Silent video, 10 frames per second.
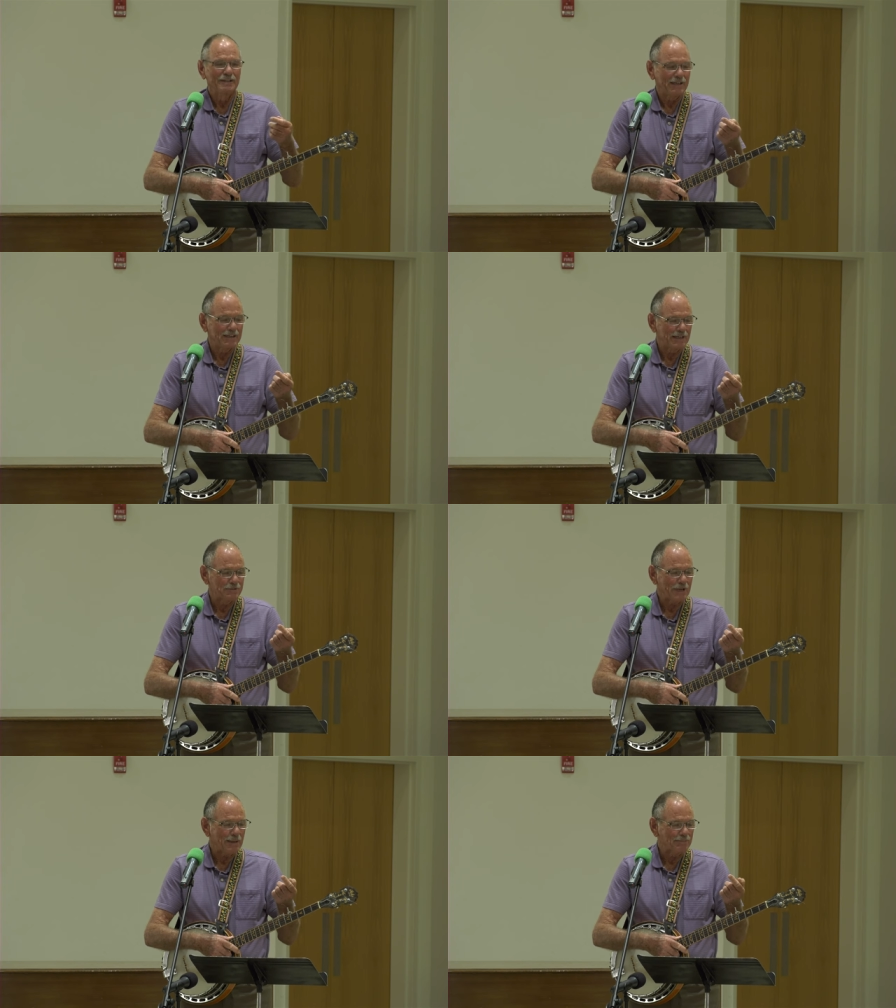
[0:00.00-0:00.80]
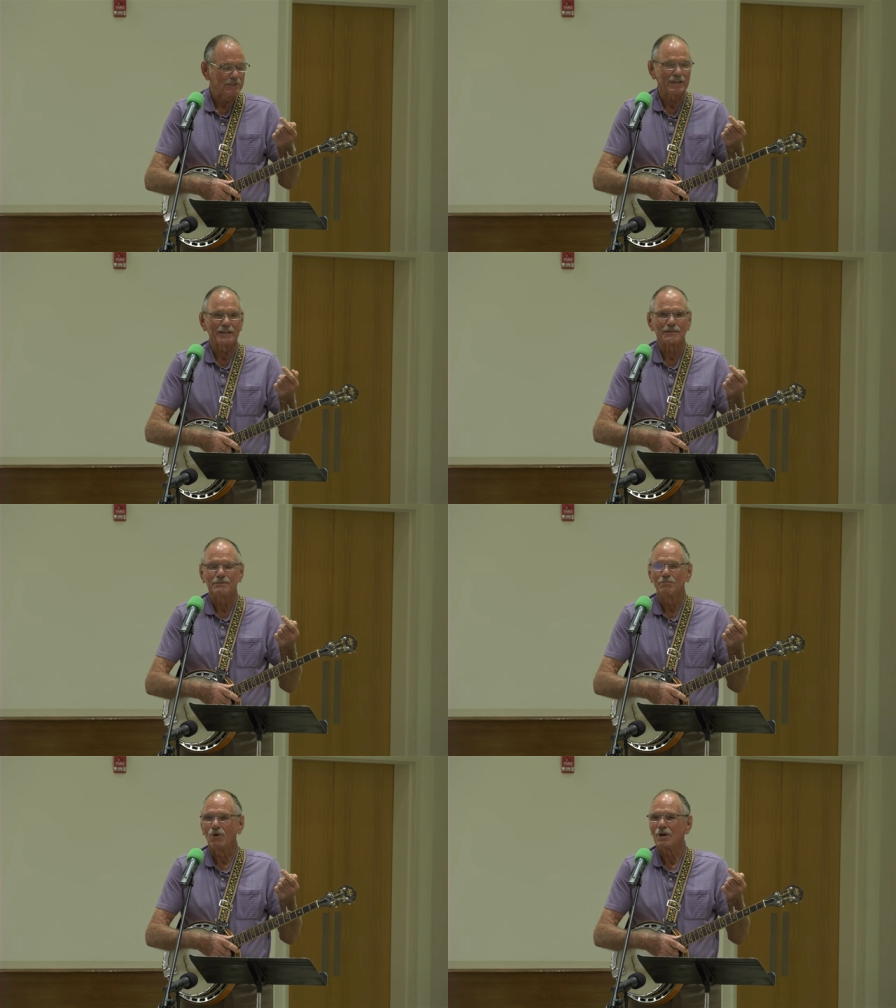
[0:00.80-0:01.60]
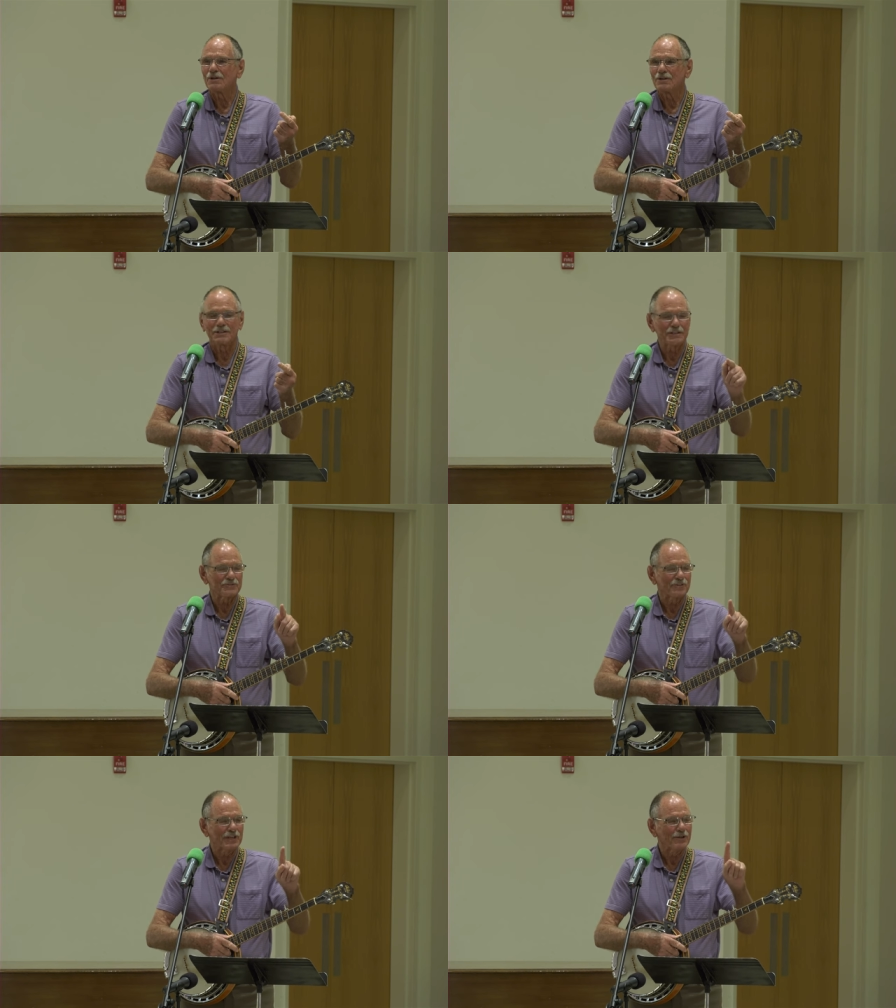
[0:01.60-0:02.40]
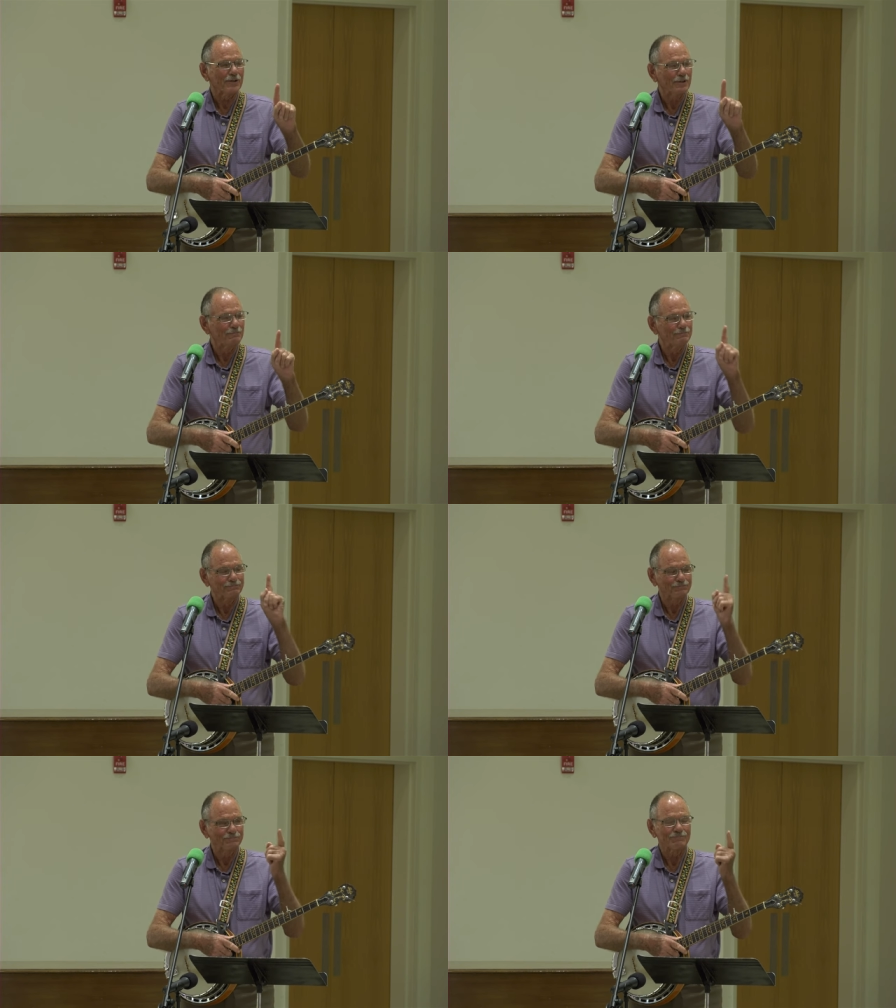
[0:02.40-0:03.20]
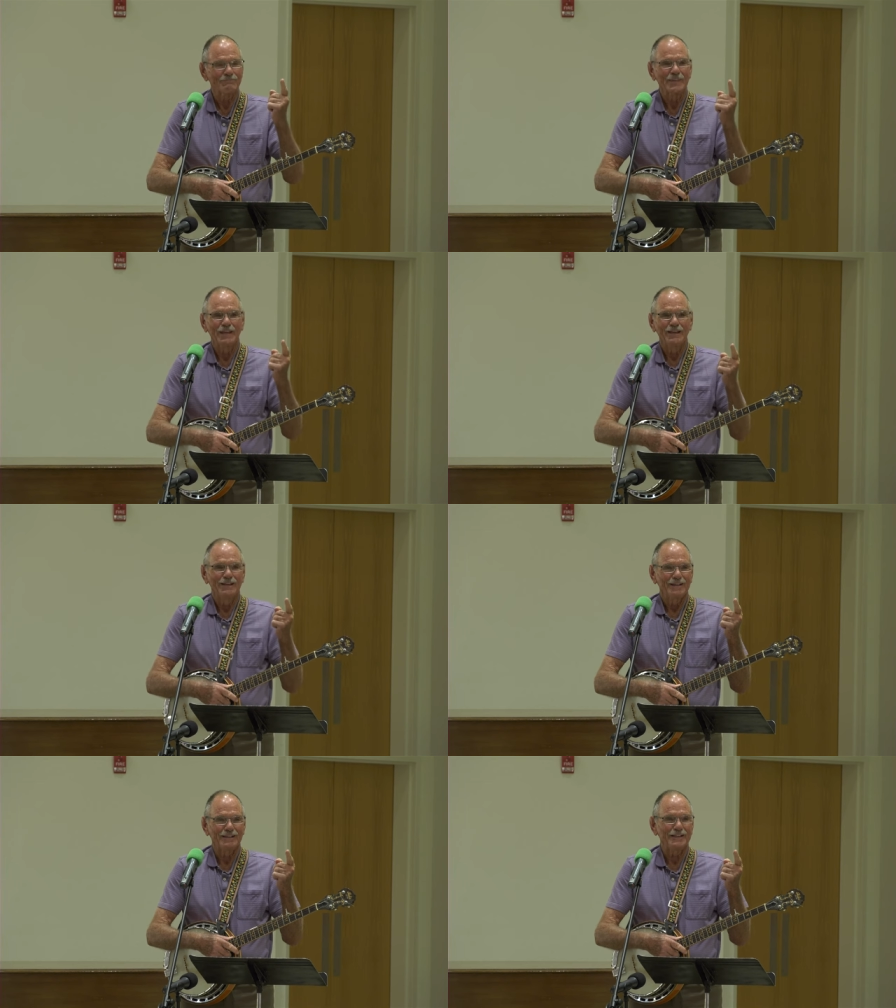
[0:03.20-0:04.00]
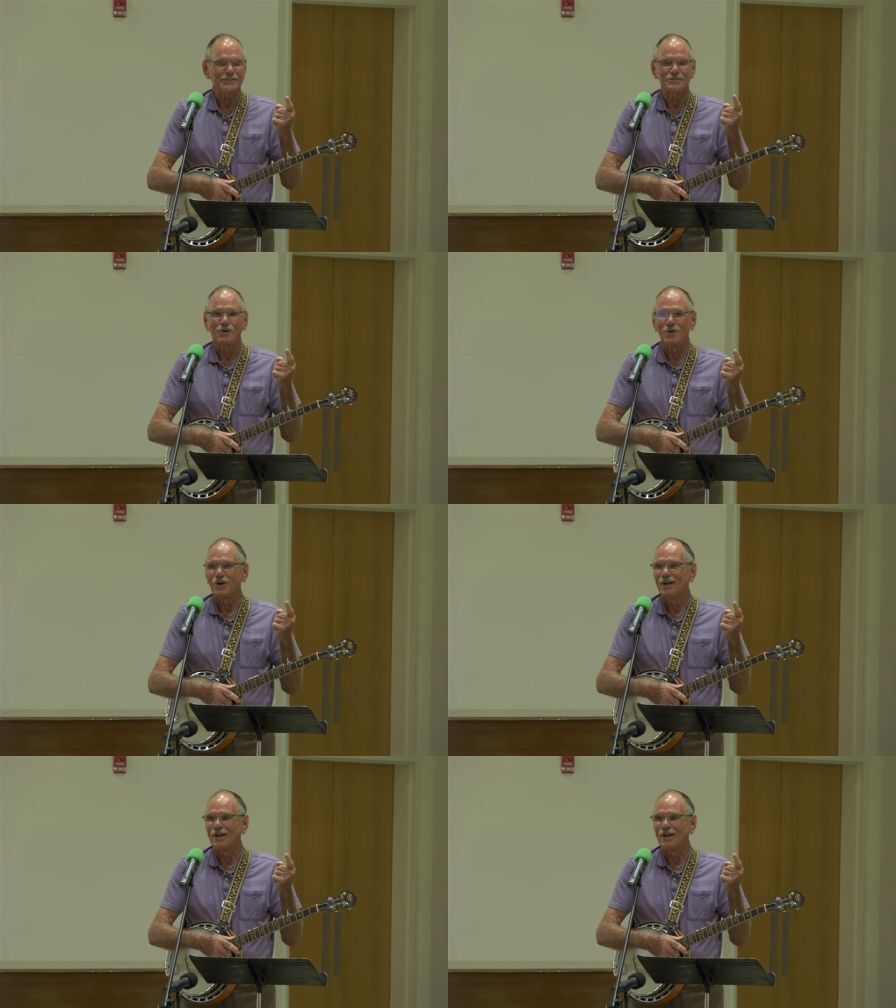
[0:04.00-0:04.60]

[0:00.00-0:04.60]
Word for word: and I dropped a board on this finger, and it's sore.